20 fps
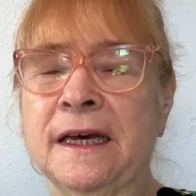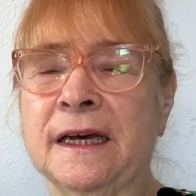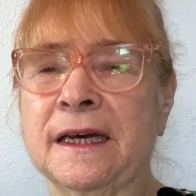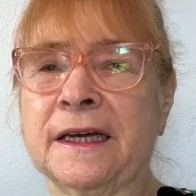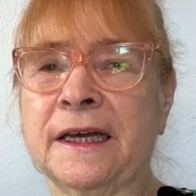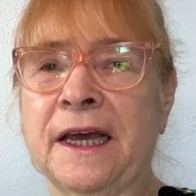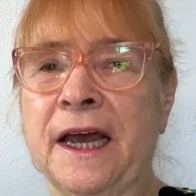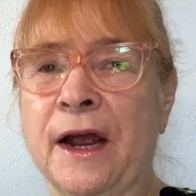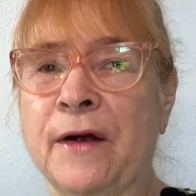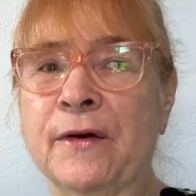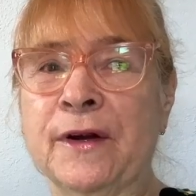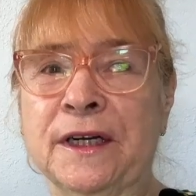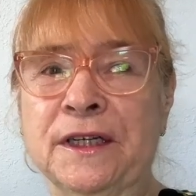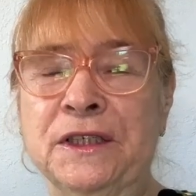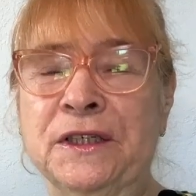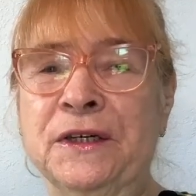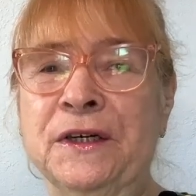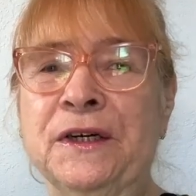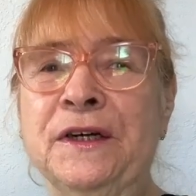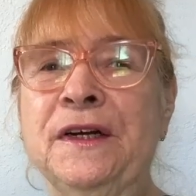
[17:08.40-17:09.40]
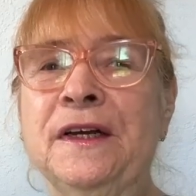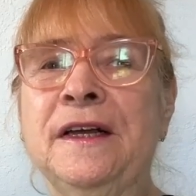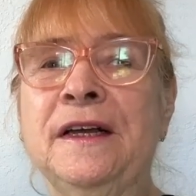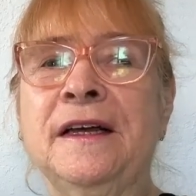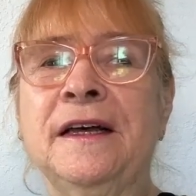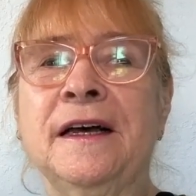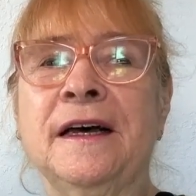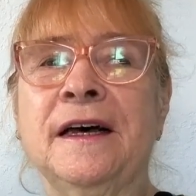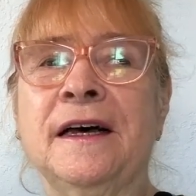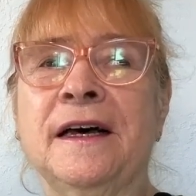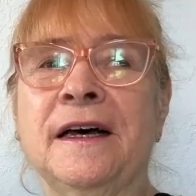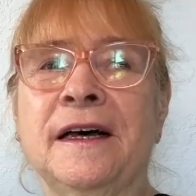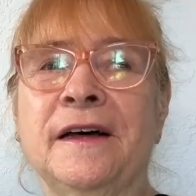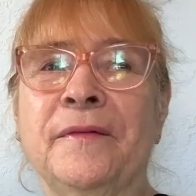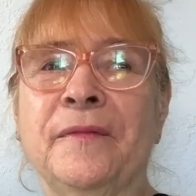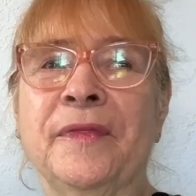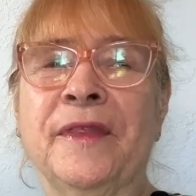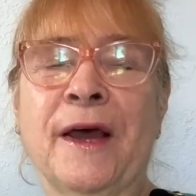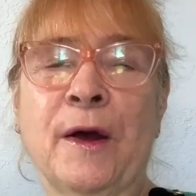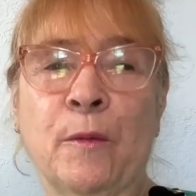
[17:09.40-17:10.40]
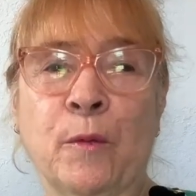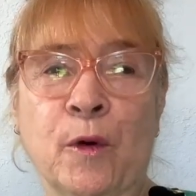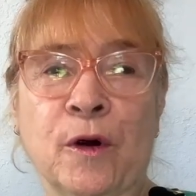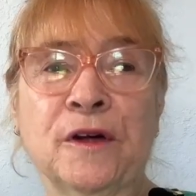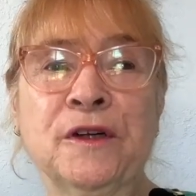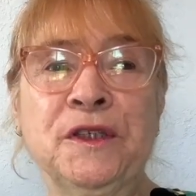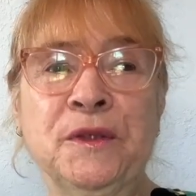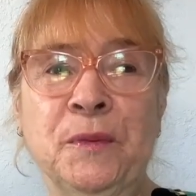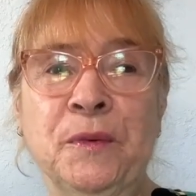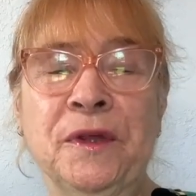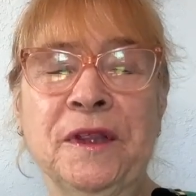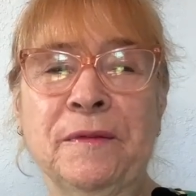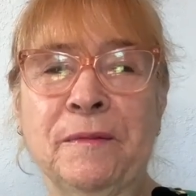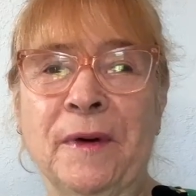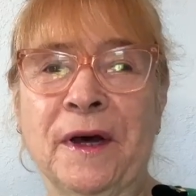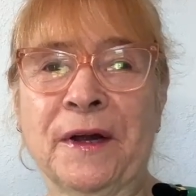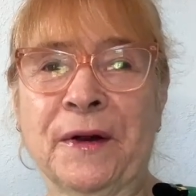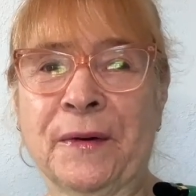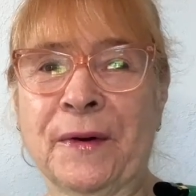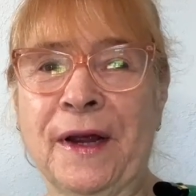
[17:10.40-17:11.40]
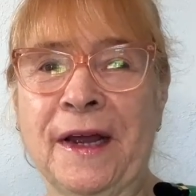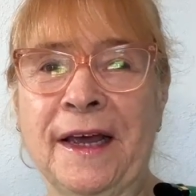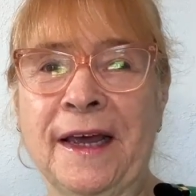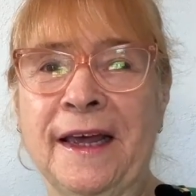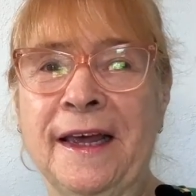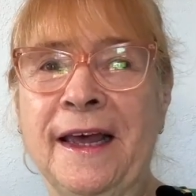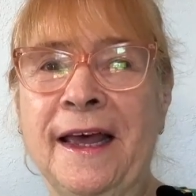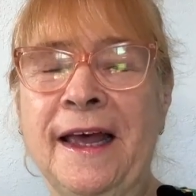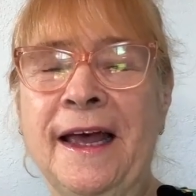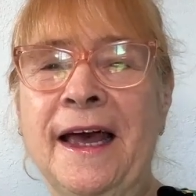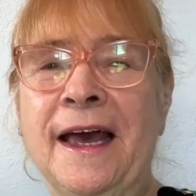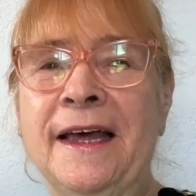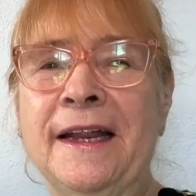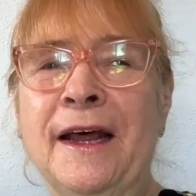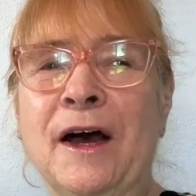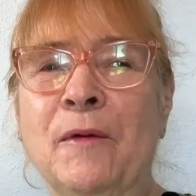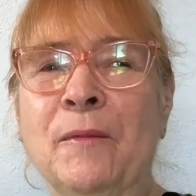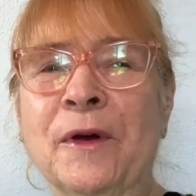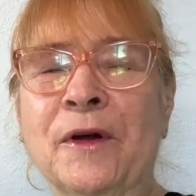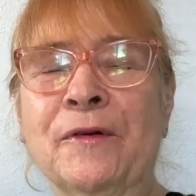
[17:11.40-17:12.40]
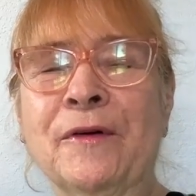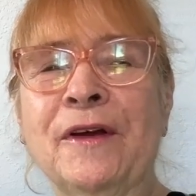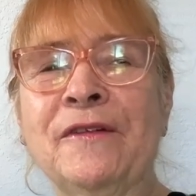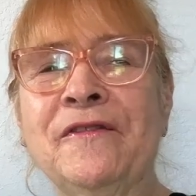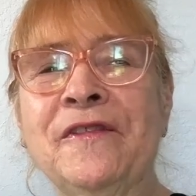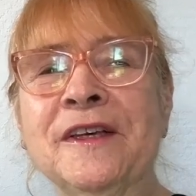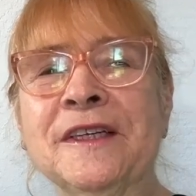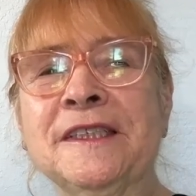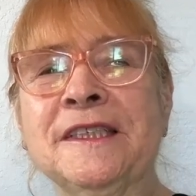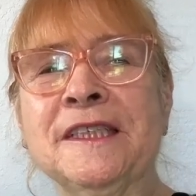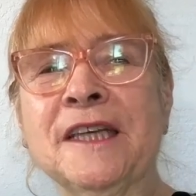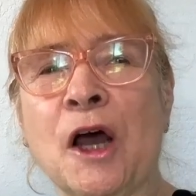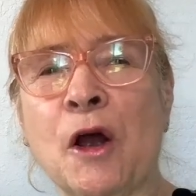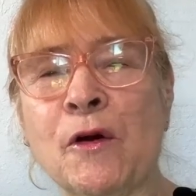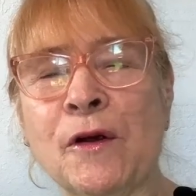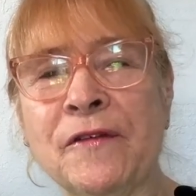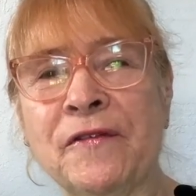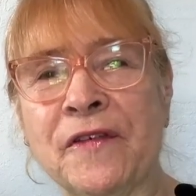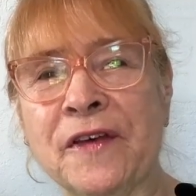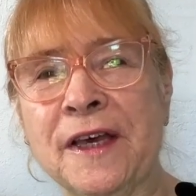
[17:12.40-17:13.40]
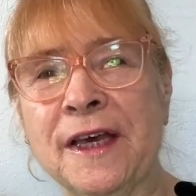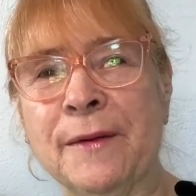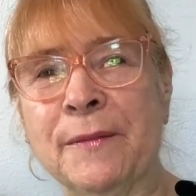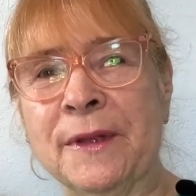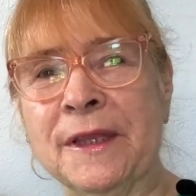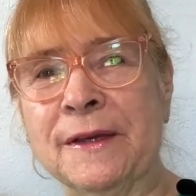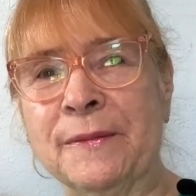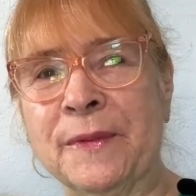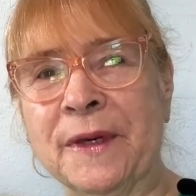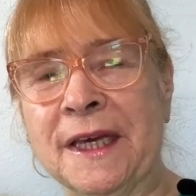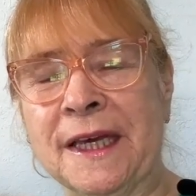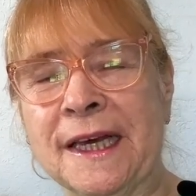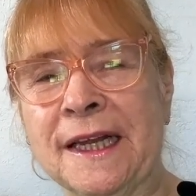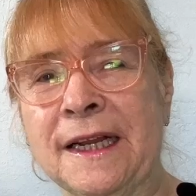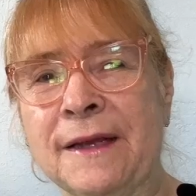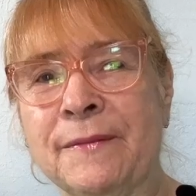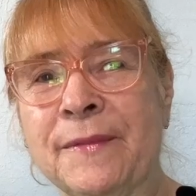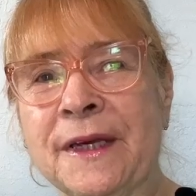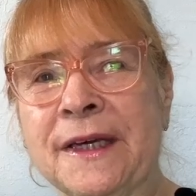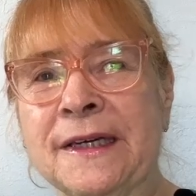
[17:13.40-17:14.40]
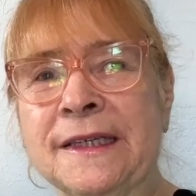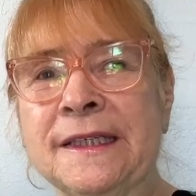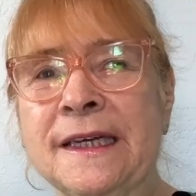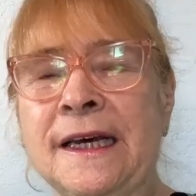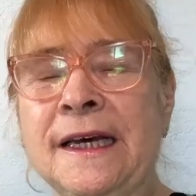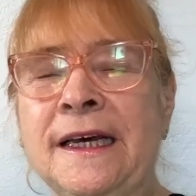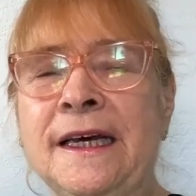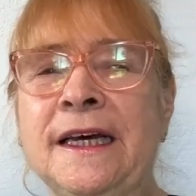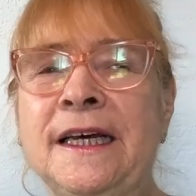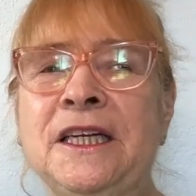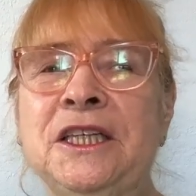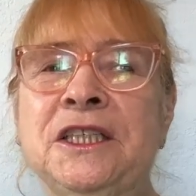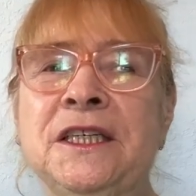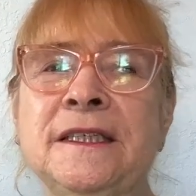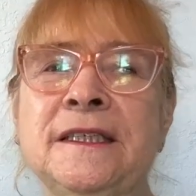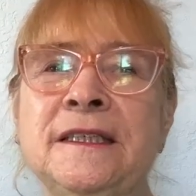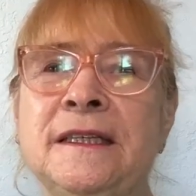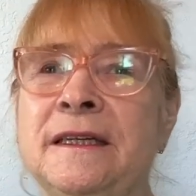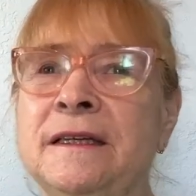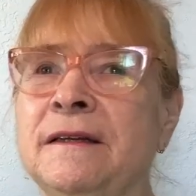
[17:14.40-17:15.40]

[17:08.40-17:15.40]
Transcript: character that works with Maigret, and how Maigret feels sorry for him in the beginning because he just